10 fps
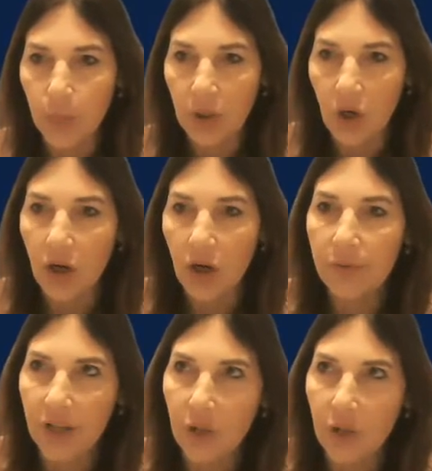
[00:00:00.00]
but
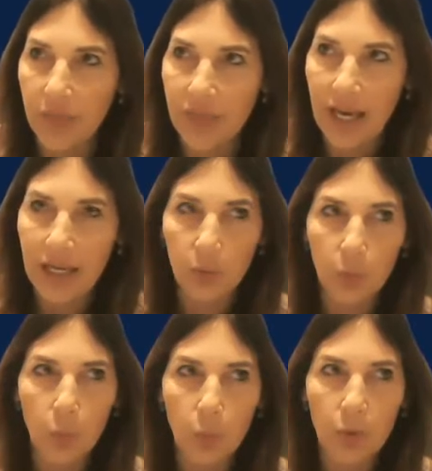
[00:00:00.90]
all felt that
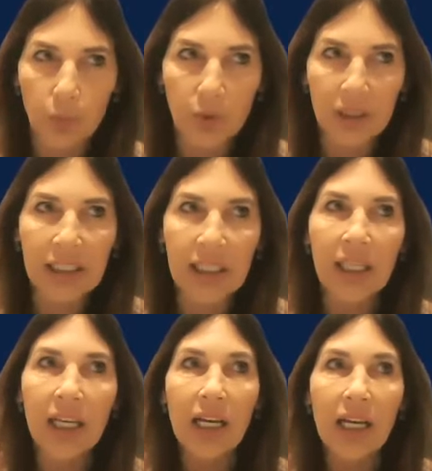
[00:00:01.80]
we really